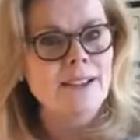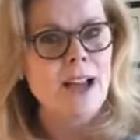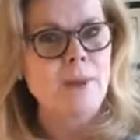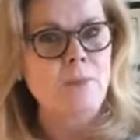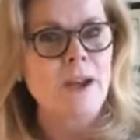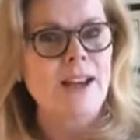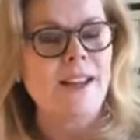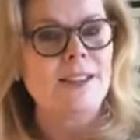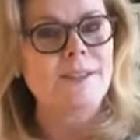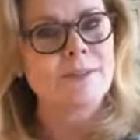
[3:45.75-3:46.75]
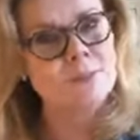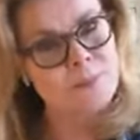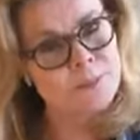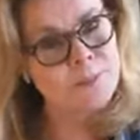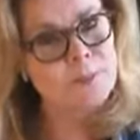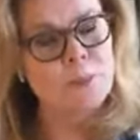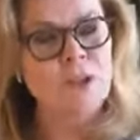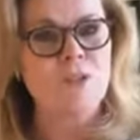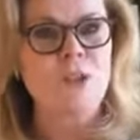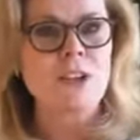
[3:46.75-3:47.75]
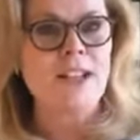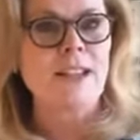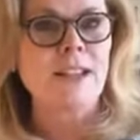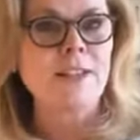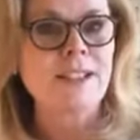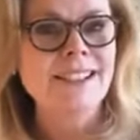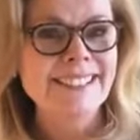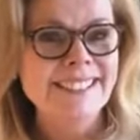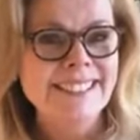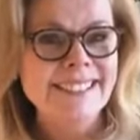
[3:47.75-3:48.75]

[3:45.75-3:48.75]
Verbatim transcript: I'm ready. Put a fork in it.